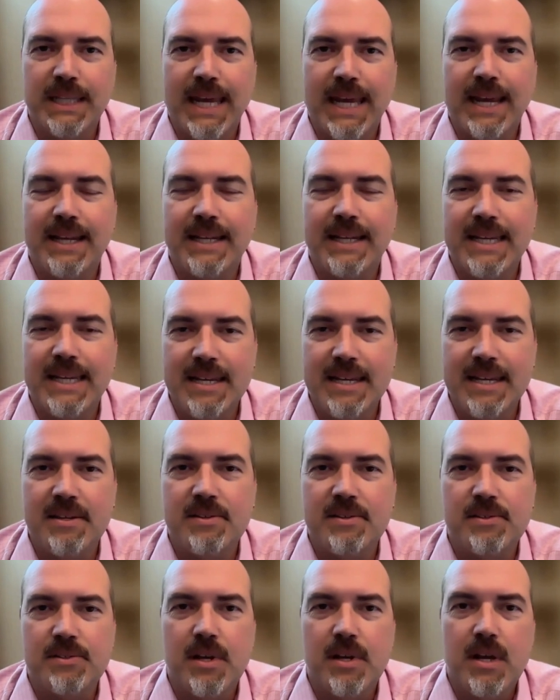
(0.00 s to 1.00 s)
plan
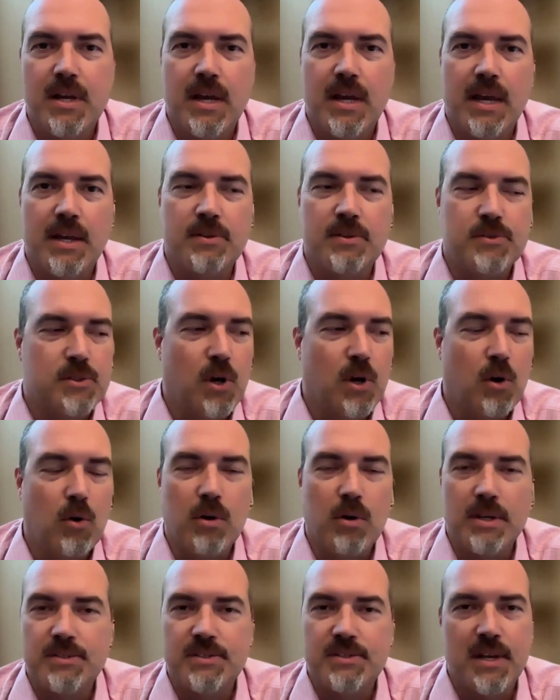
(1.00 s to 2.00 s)
is. And
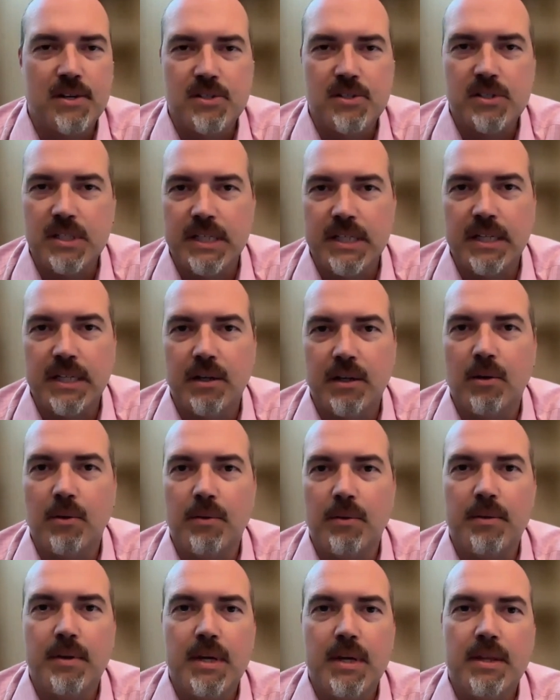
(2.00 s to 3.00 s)
so essentially,
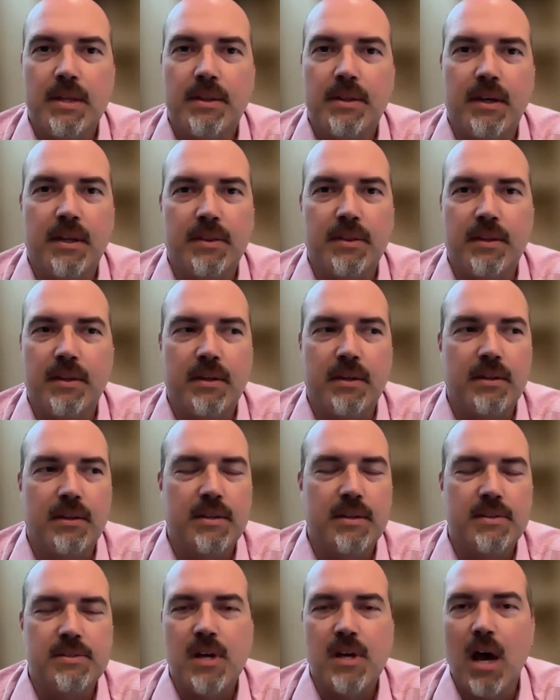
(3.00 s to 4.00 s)

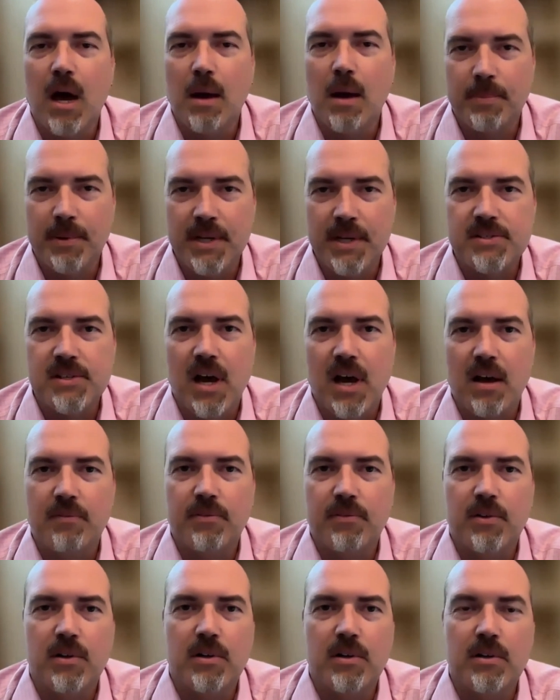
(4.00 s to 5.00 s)
these companies
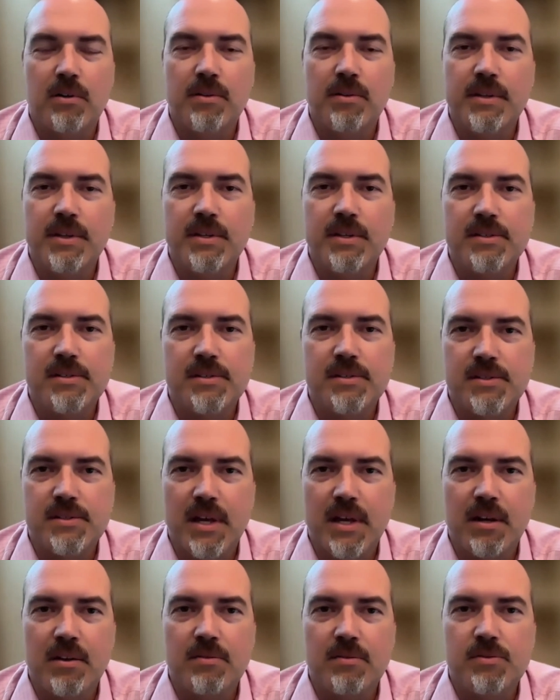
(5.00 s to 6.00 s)
offer these
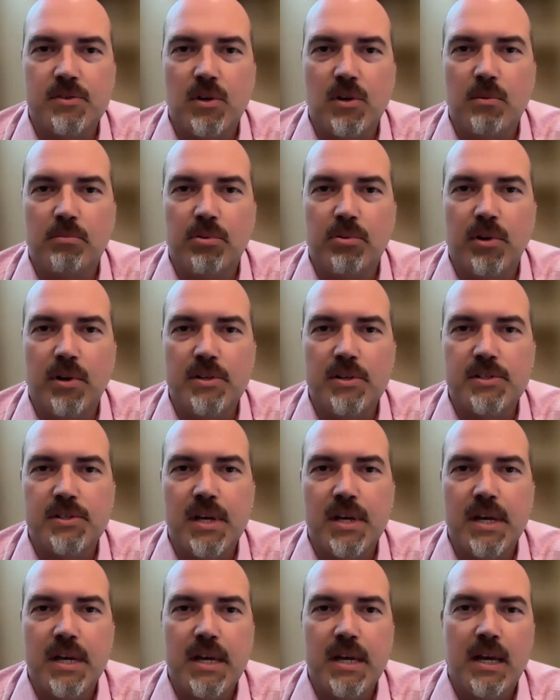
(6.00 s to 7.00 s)
incentives to
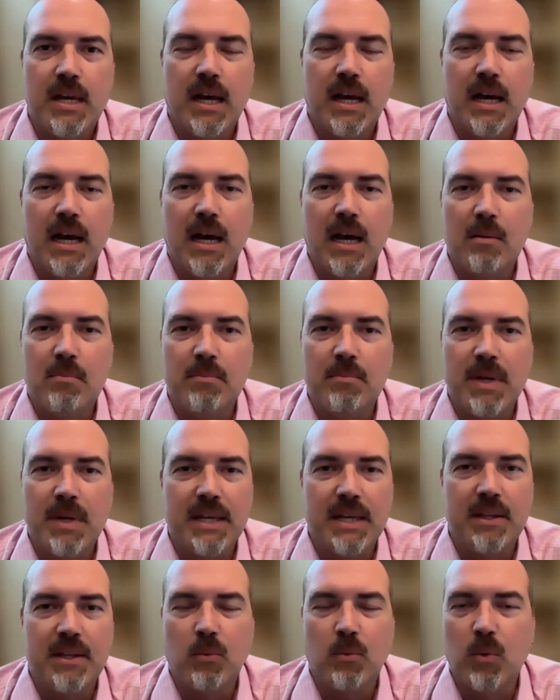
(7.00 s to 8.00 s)
employees,
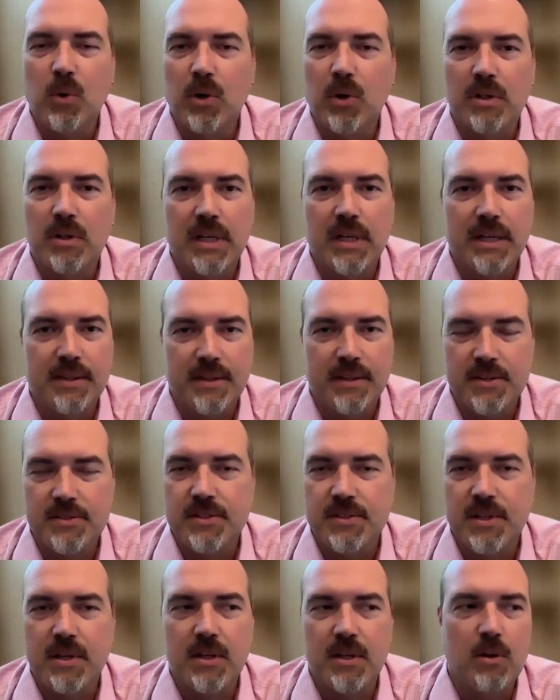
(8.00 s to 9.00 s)
and they work like
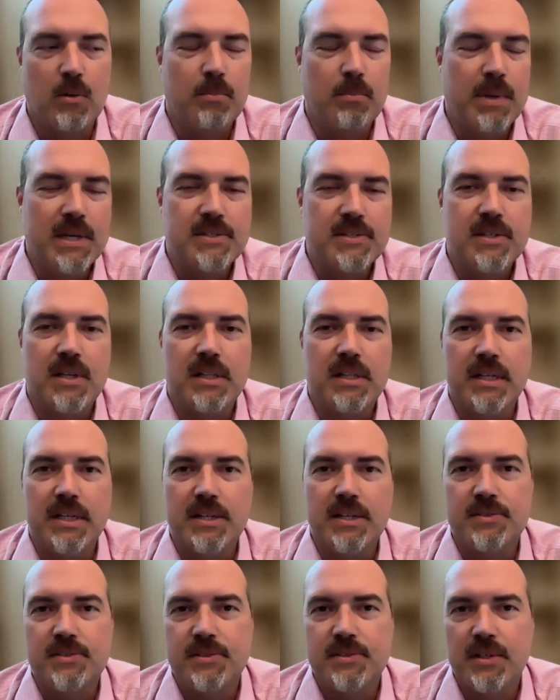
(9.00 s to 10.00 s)
this. Basically
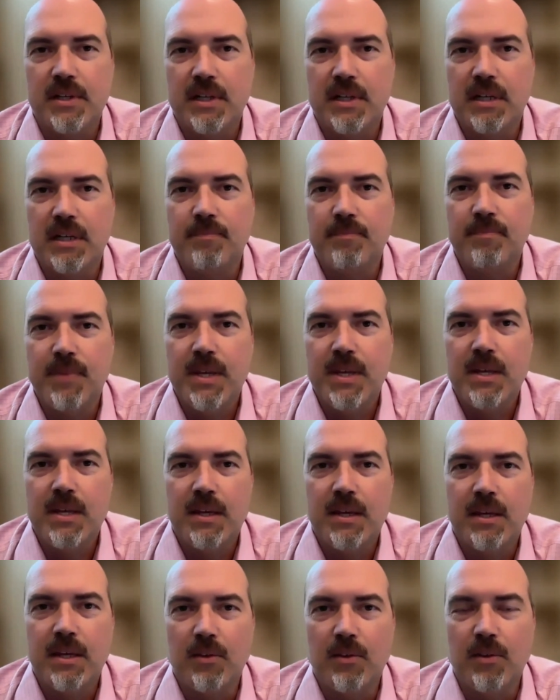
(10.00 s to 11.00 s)
it's, a
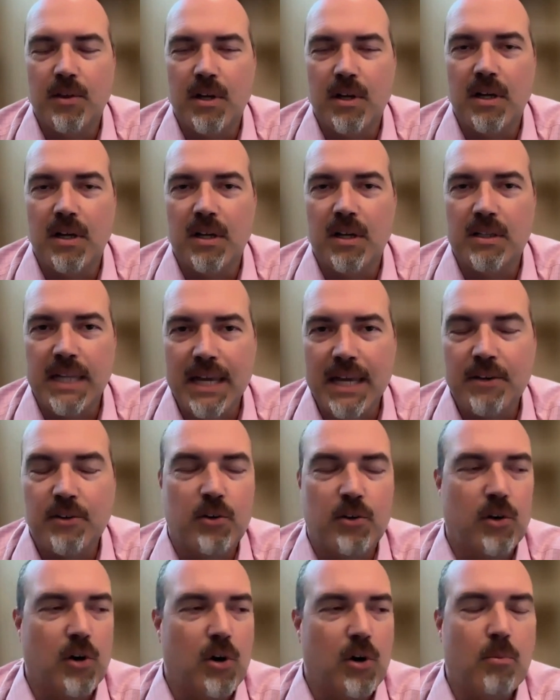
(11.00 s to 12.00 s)

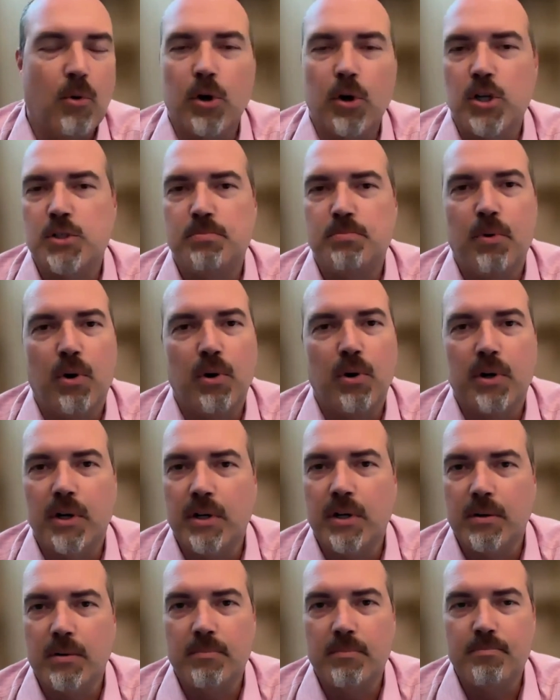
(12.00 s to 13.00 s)
lender or a mortgage
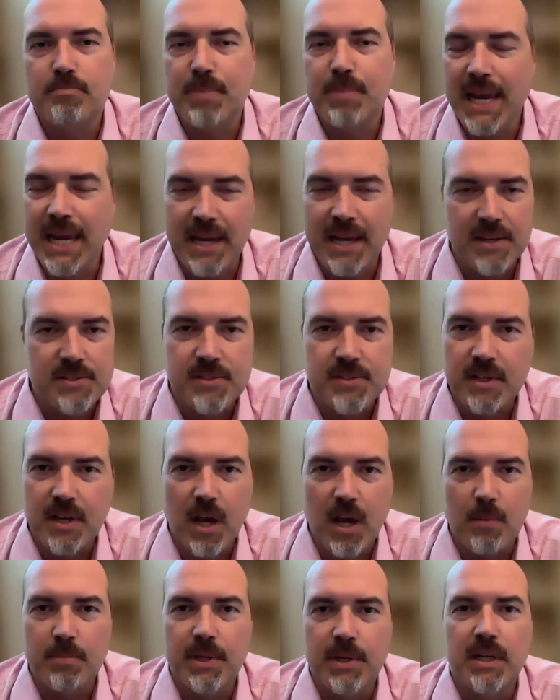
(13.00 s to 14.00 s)
broker pays the
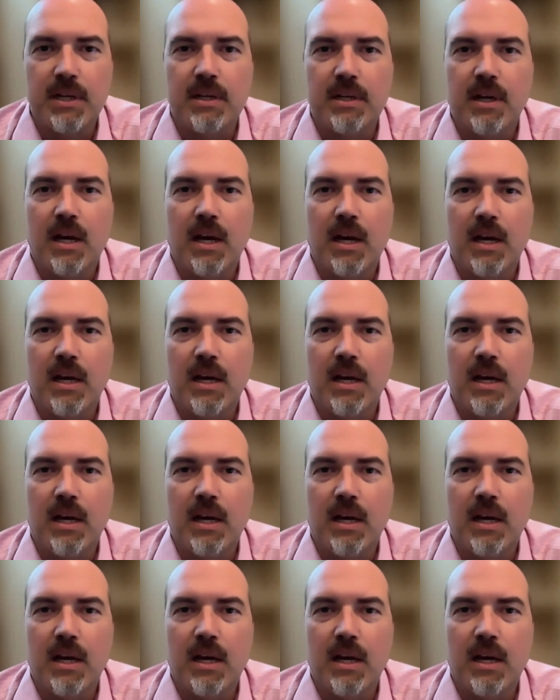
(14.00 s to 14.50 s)
company,